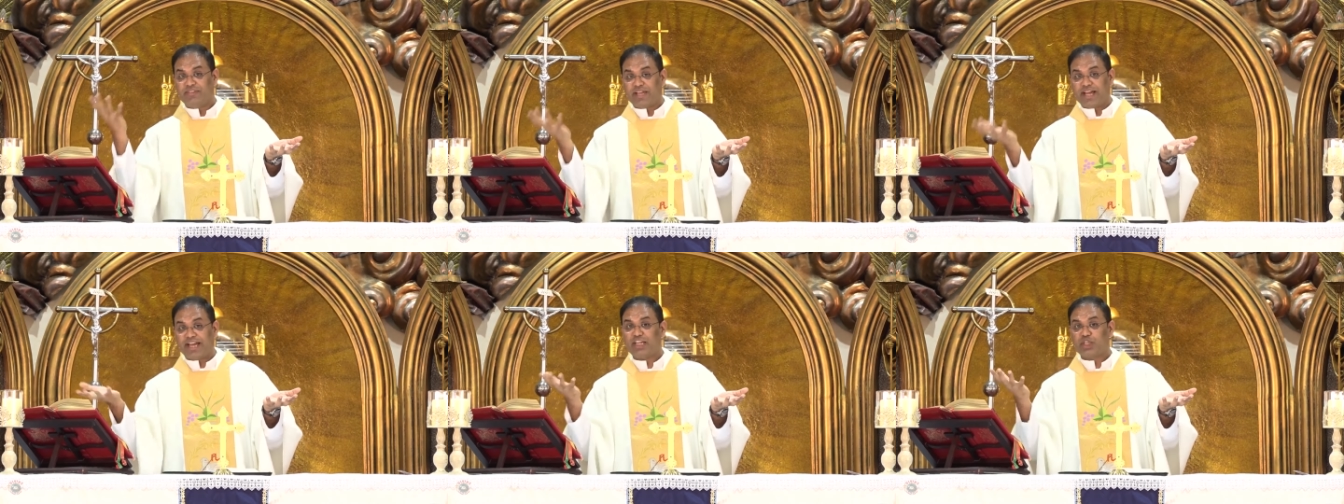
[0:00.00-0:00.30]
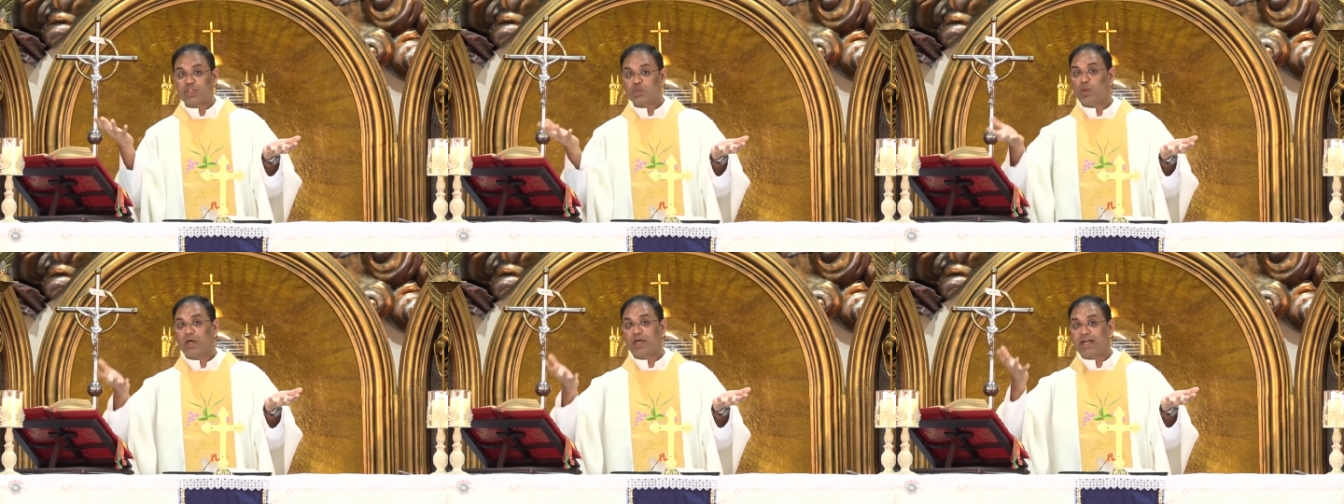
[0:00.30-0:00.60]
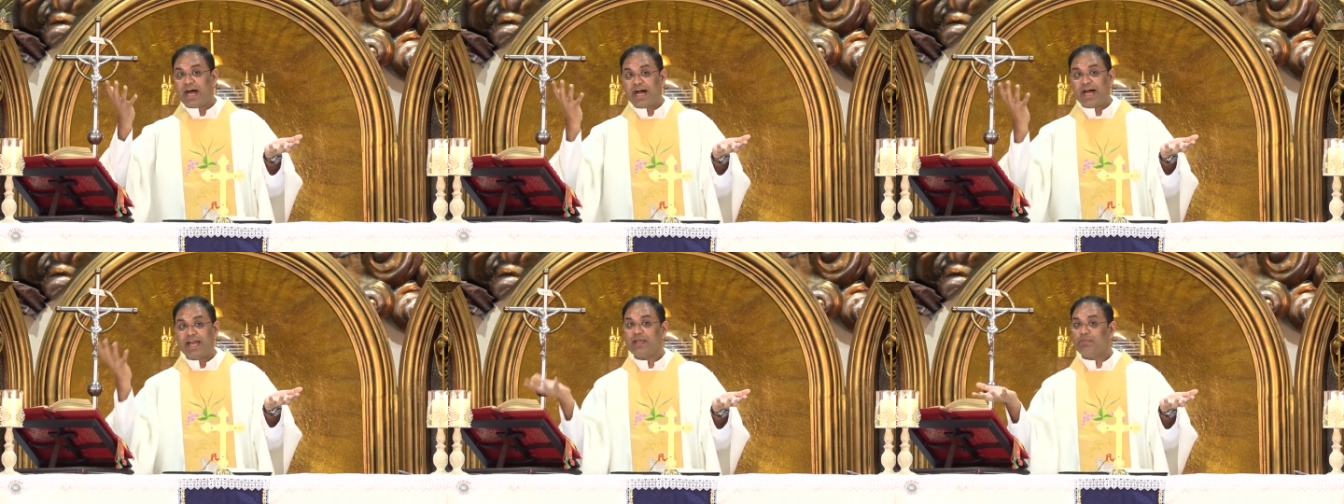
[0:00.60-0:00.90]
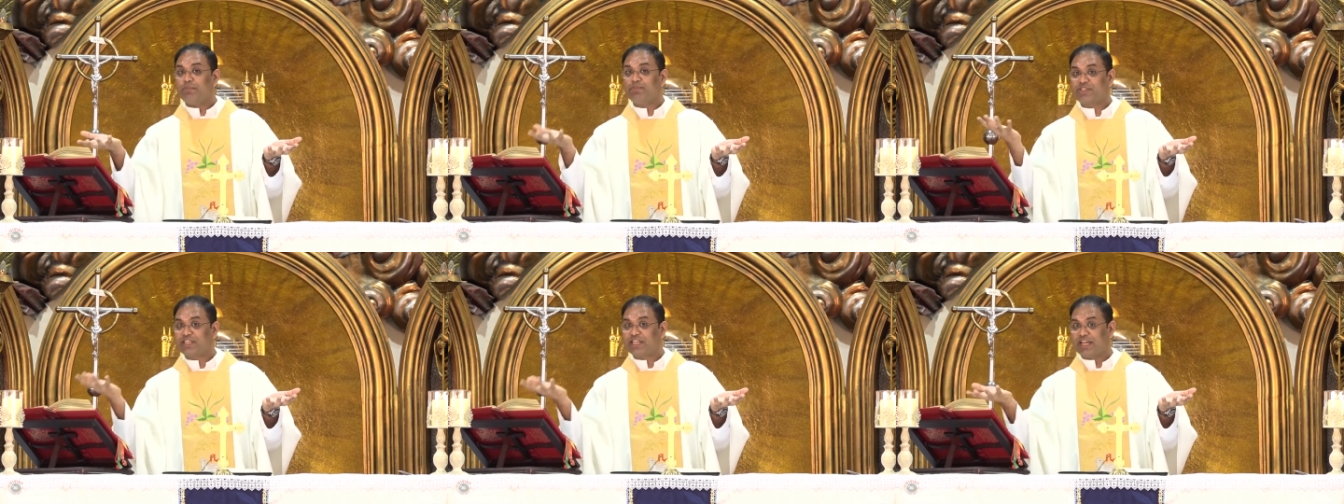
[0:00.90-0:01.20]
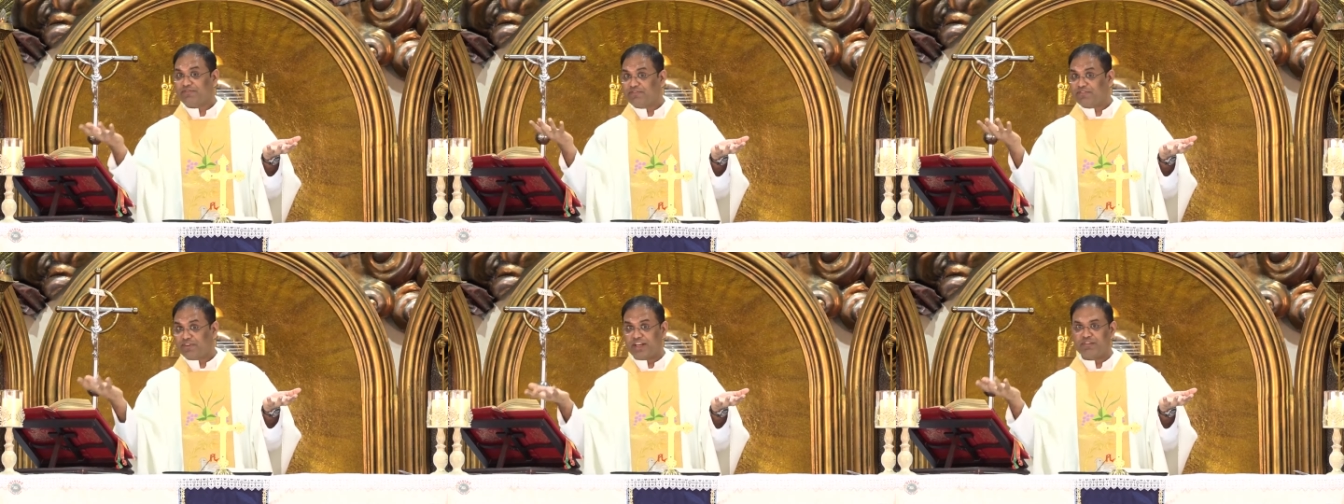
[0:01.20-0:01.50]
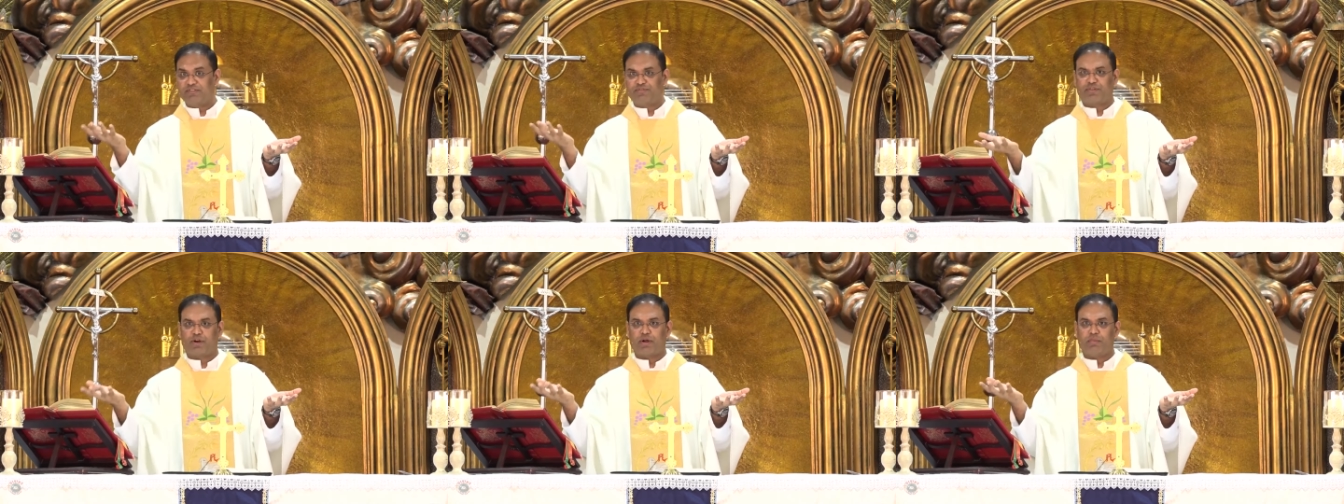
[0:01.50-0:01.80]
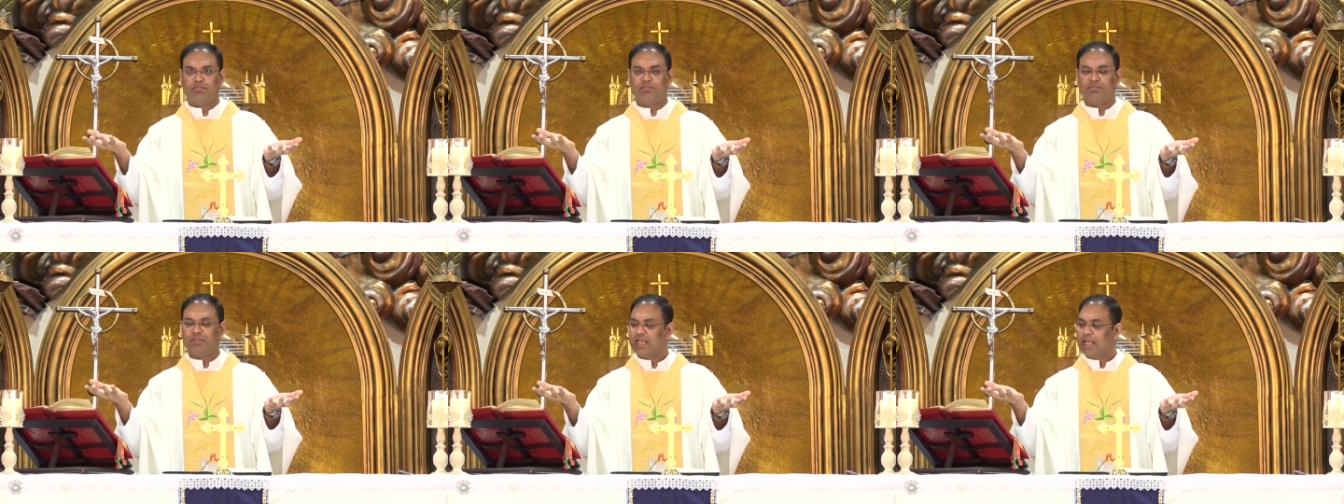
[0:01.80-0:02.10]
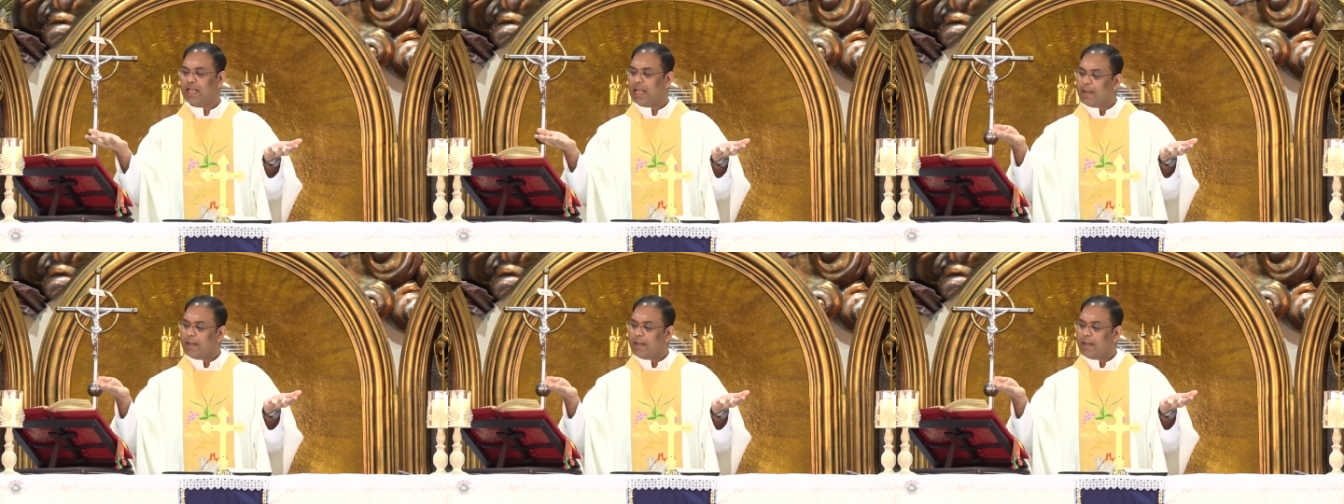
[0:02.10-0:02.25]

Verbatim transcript: that is what I am suffering from.